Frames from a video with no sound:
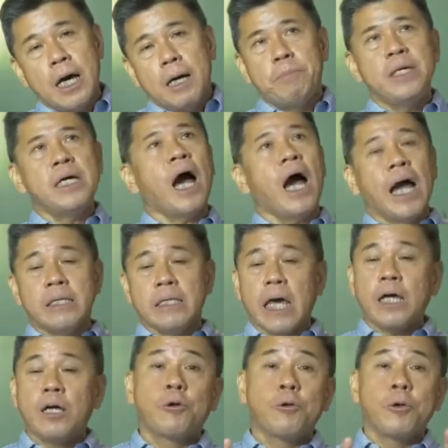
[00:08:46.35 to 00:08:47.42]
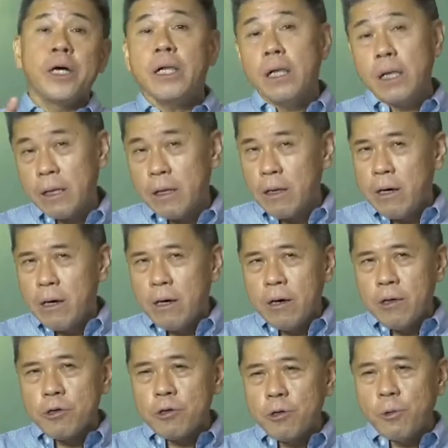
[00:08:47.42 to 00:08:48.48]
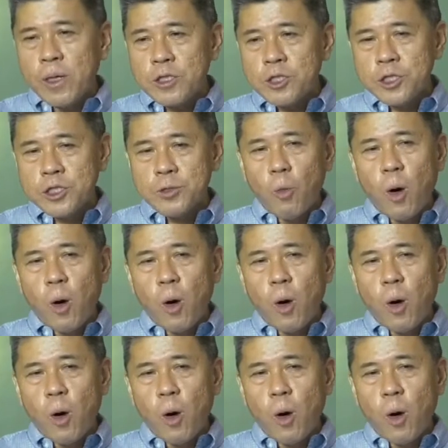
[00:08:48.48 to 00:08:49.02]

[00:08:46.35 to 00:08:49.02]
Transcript: behind a grill through which